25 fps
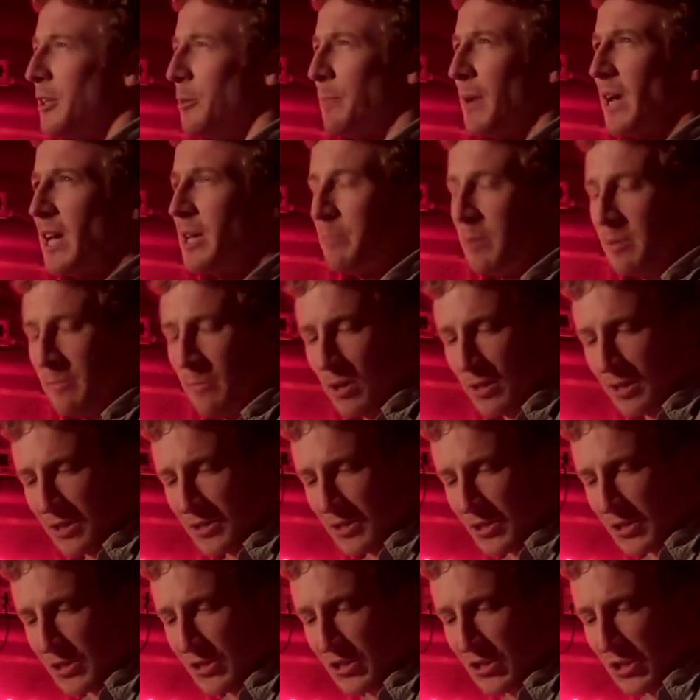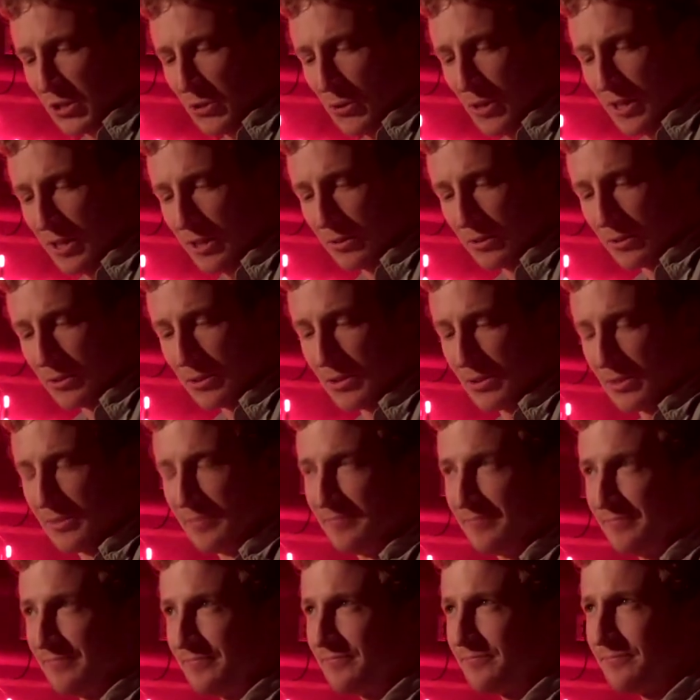The baby monitor squeals
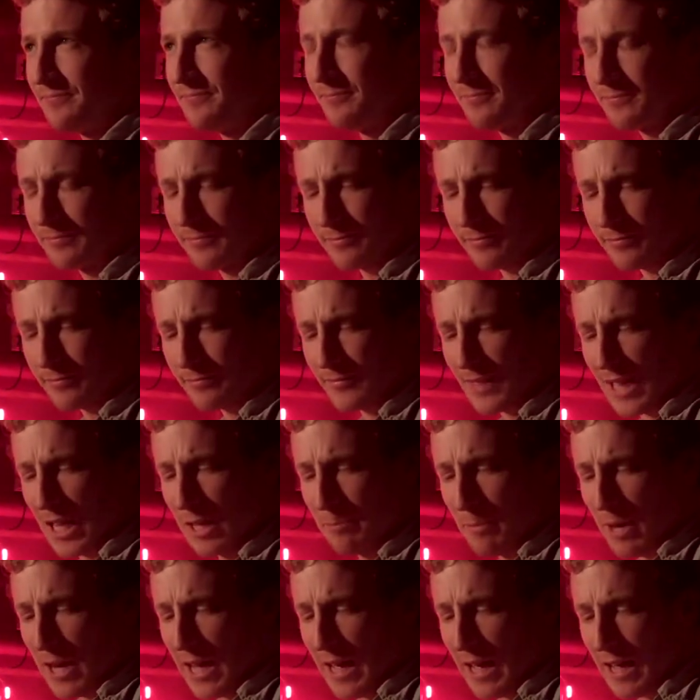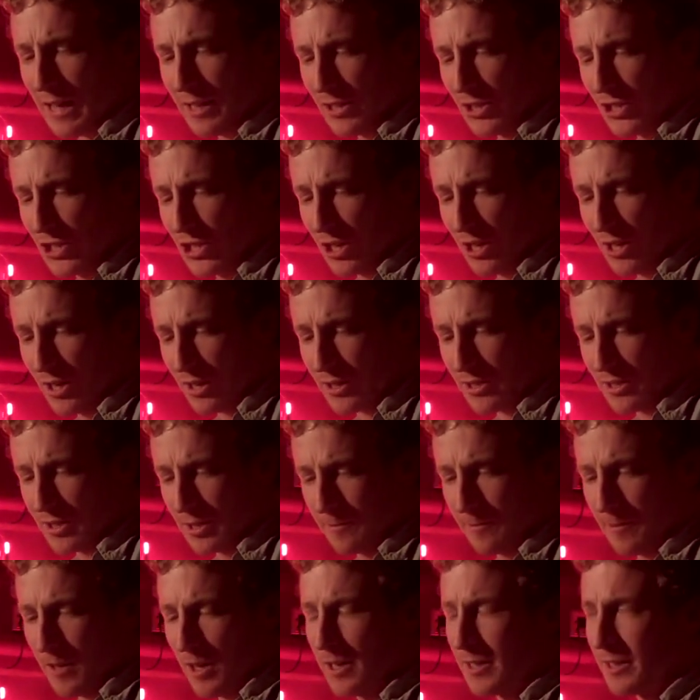and my hand jerks
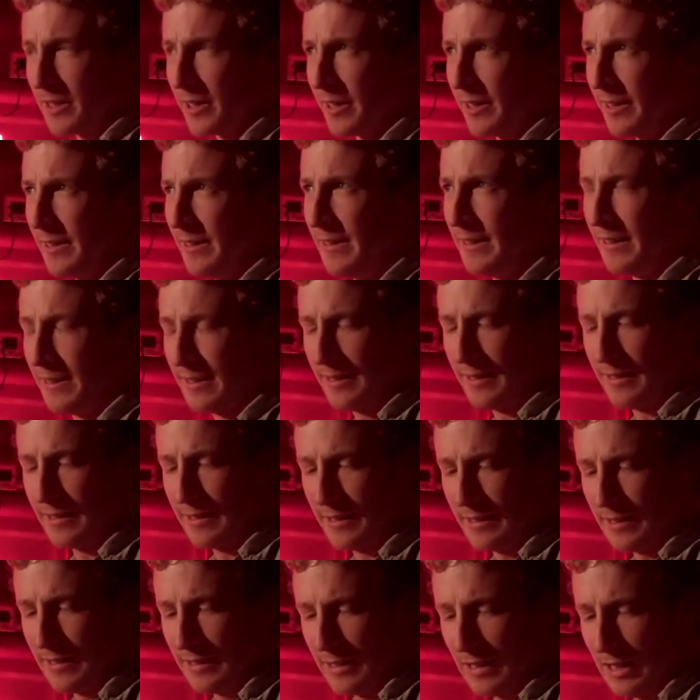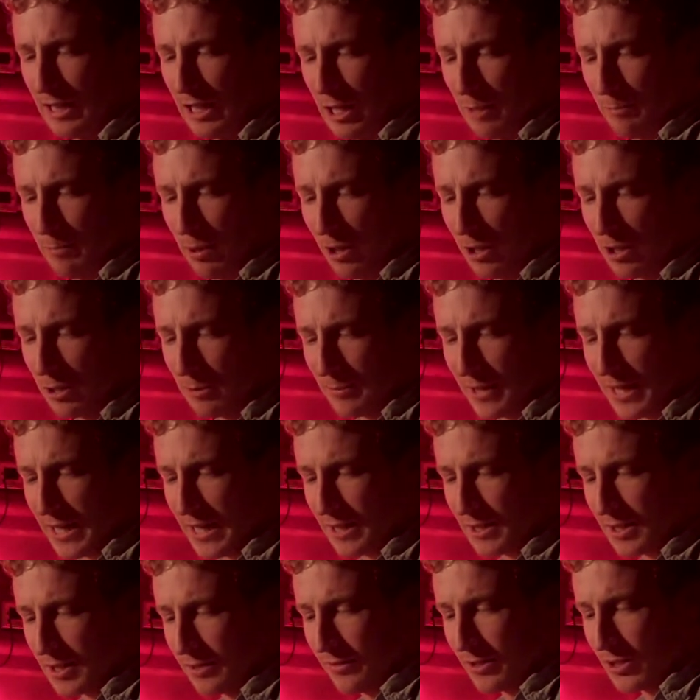to find it, pulling me
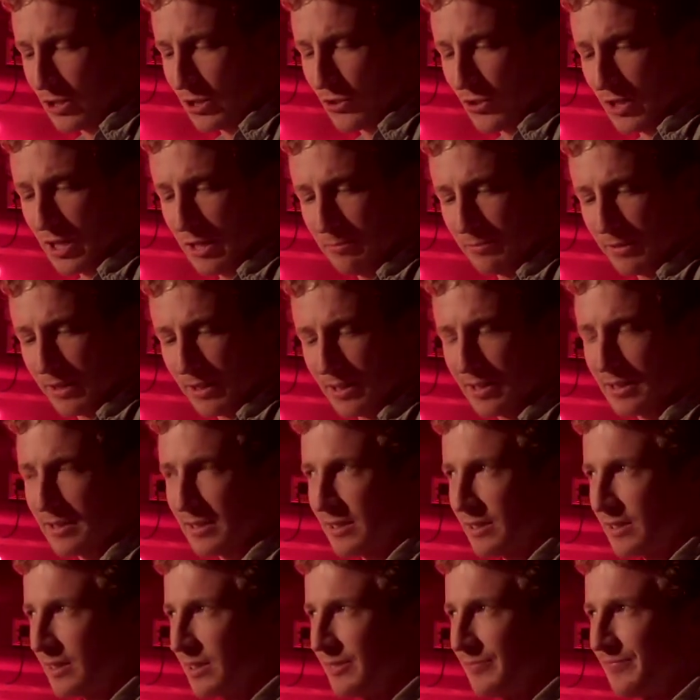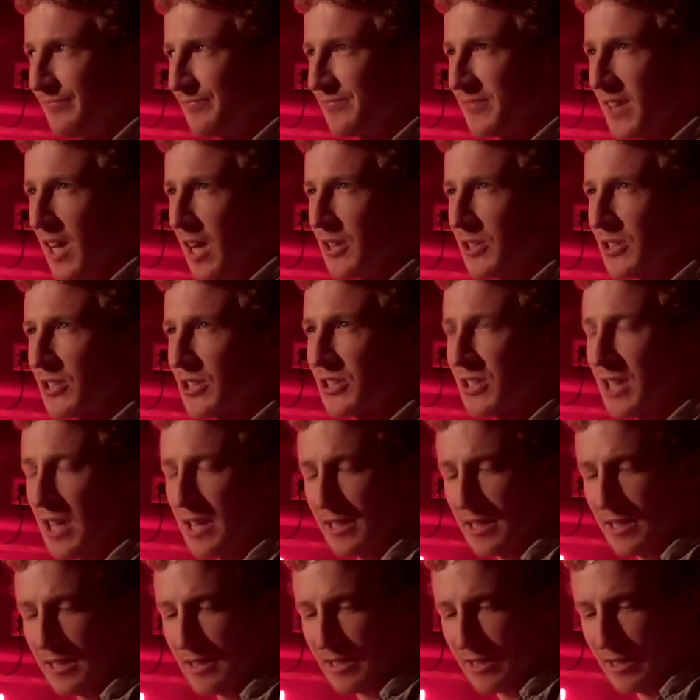out of a dreamless,
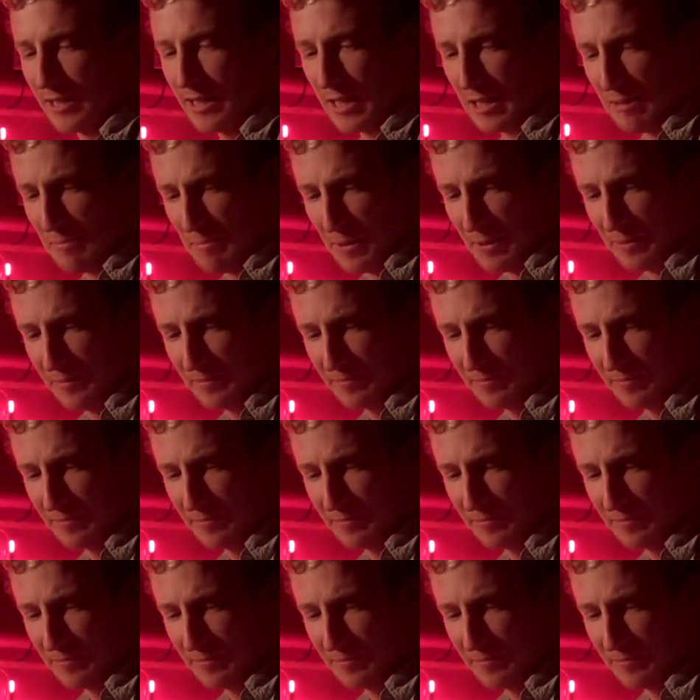unsteady sleep.